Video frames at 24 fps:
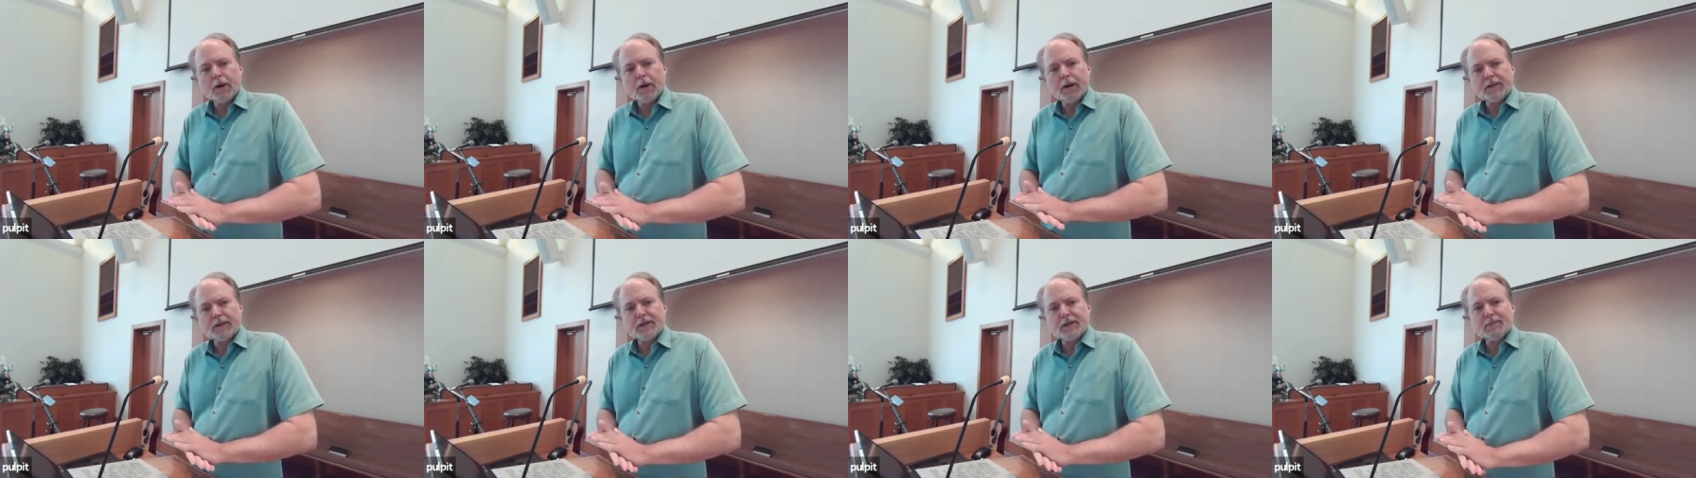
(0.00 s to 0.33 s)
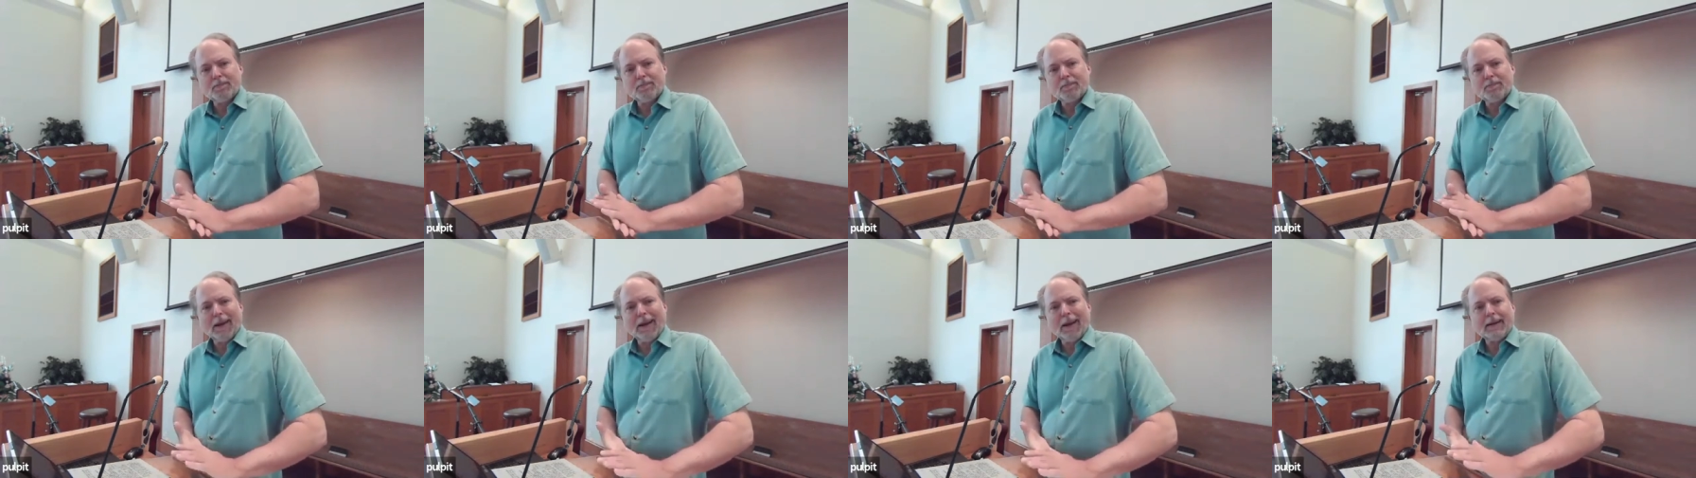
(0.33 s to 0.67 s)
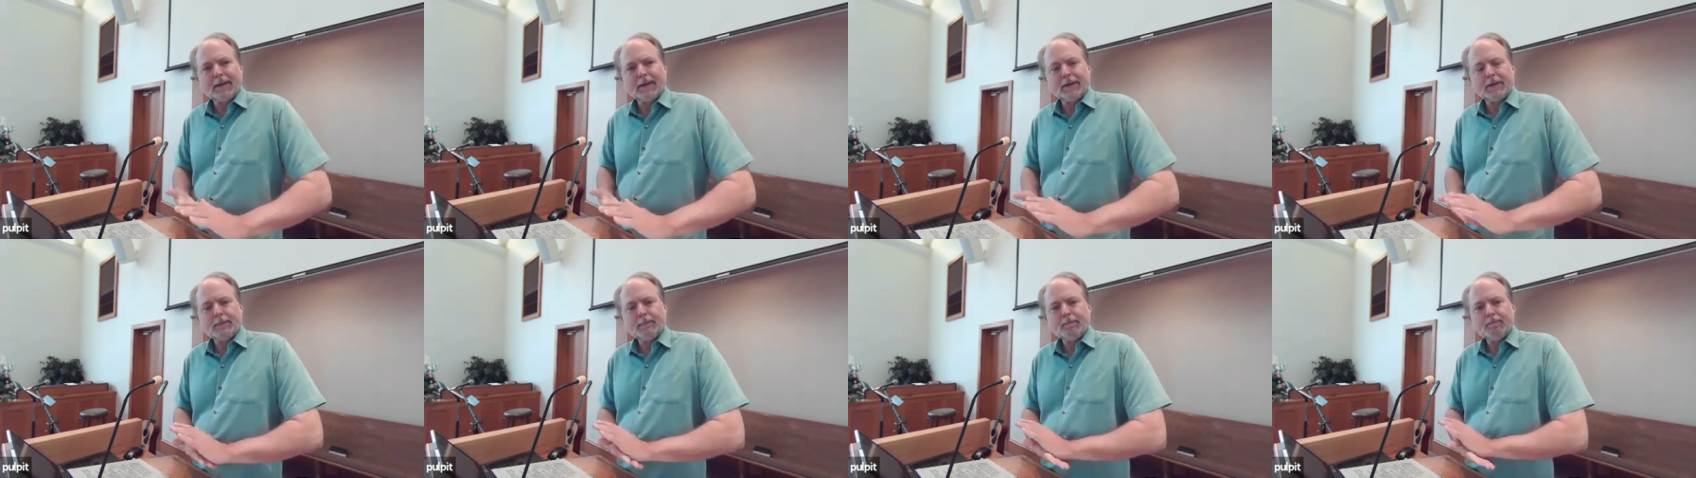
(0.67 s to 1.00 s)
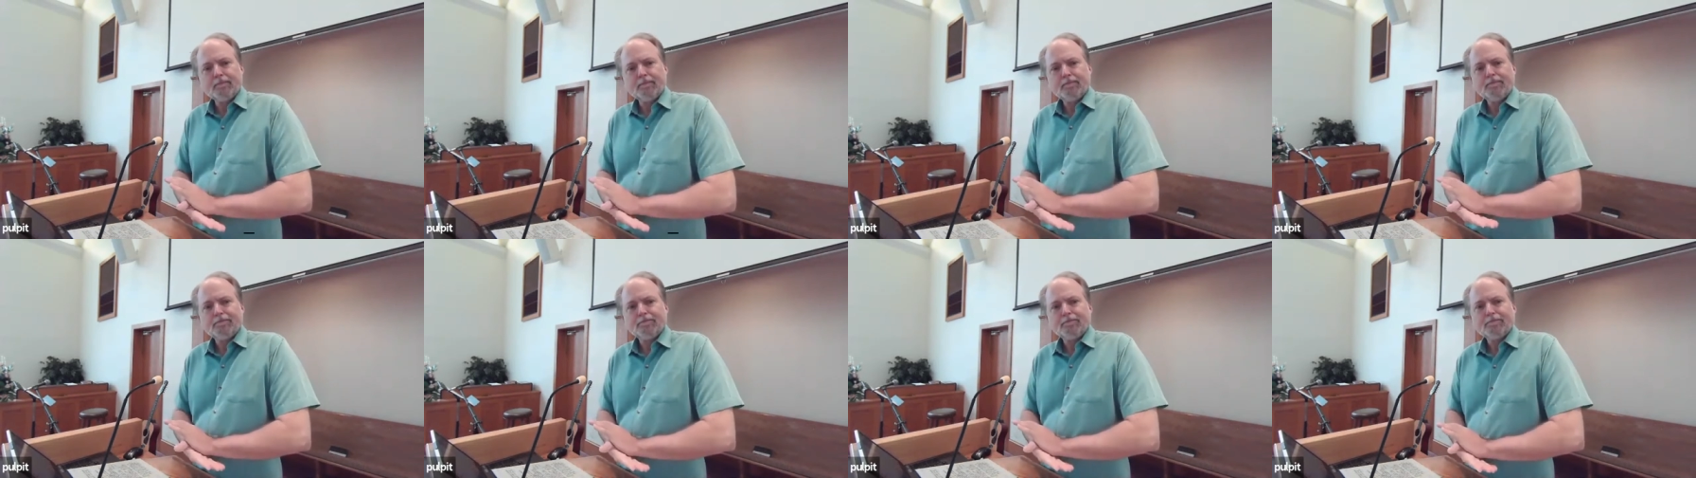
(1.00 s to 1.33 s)
it explained.
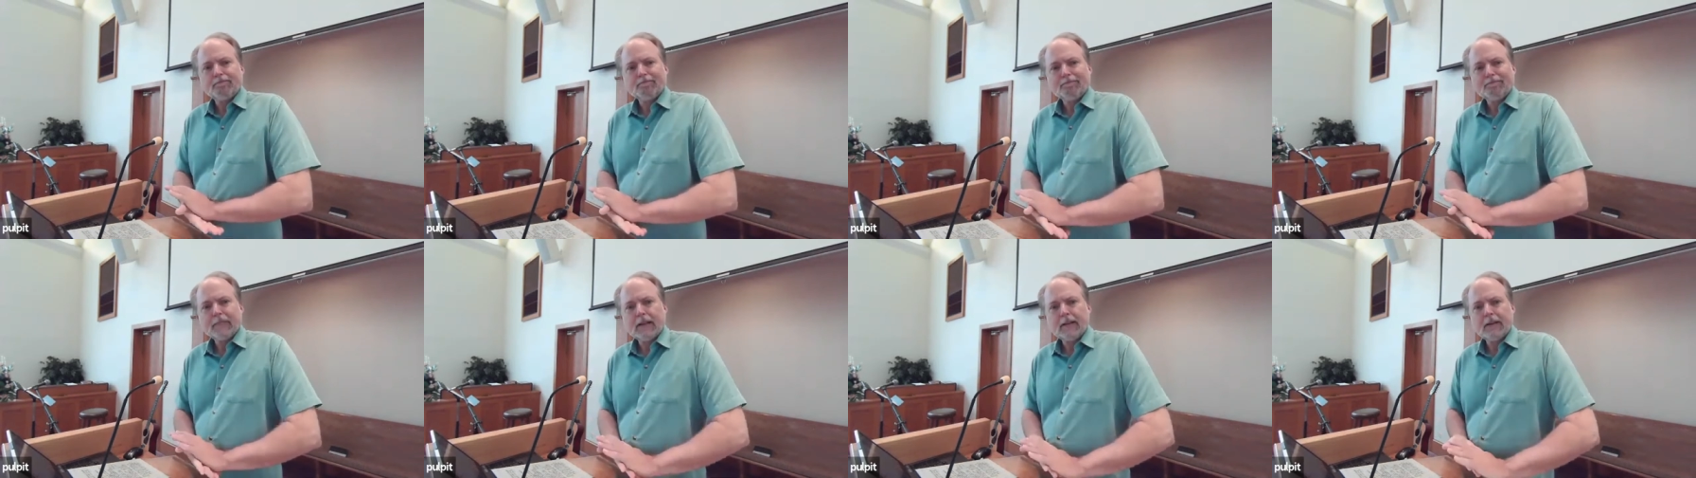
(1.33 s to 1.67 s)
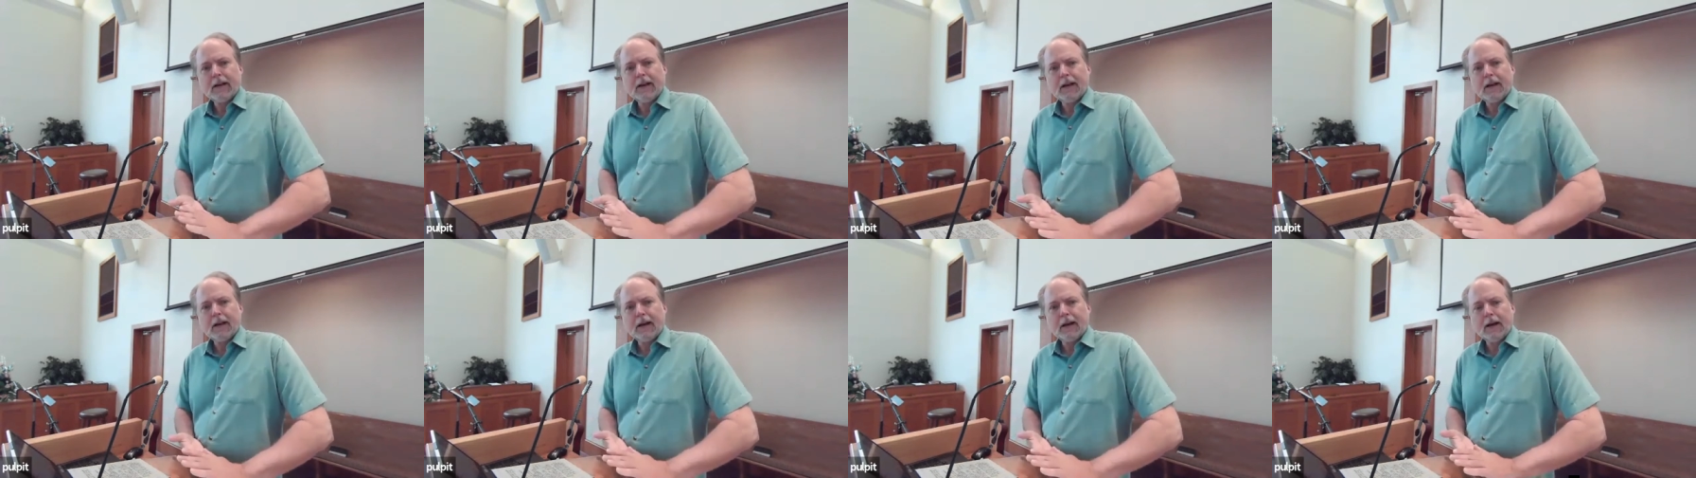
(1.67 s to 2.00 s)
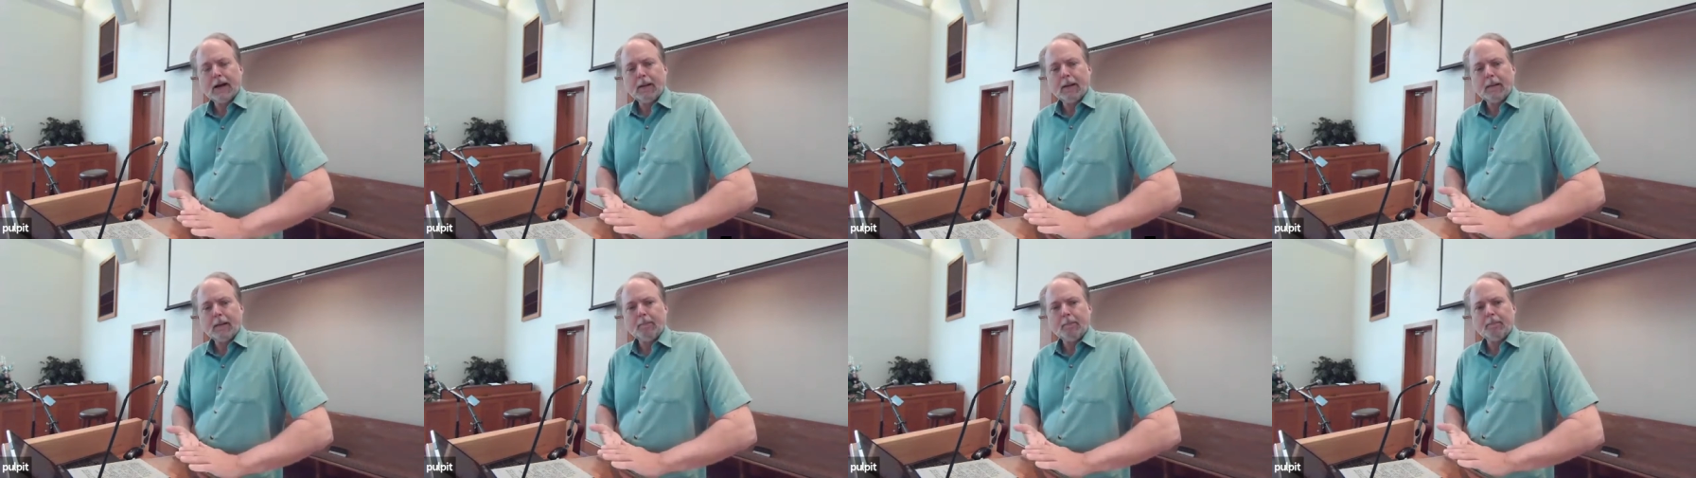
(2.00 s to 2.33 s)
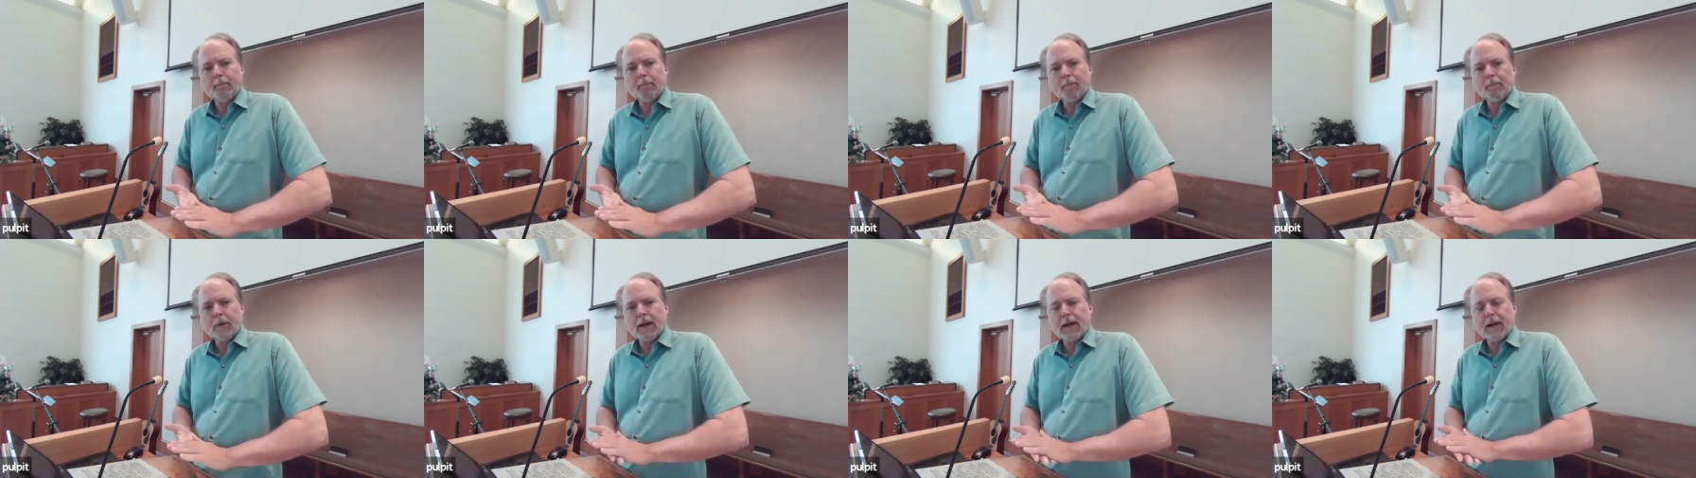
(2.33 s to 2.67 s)

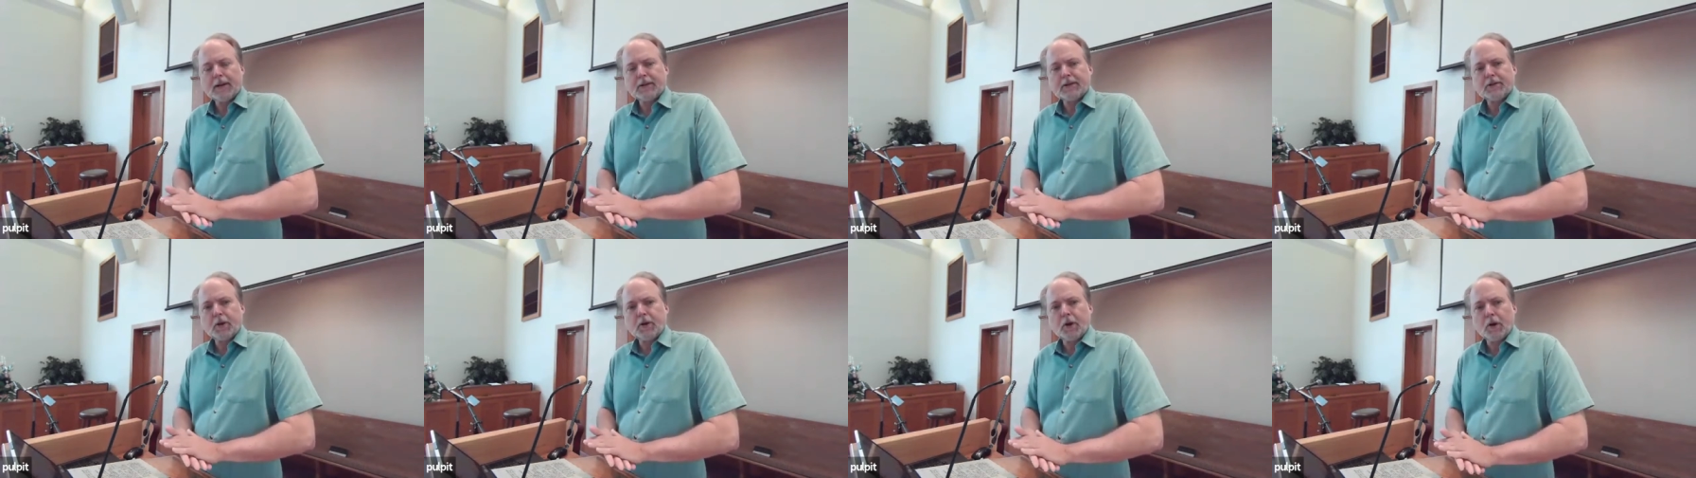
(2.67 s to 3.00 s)
Um, we kind of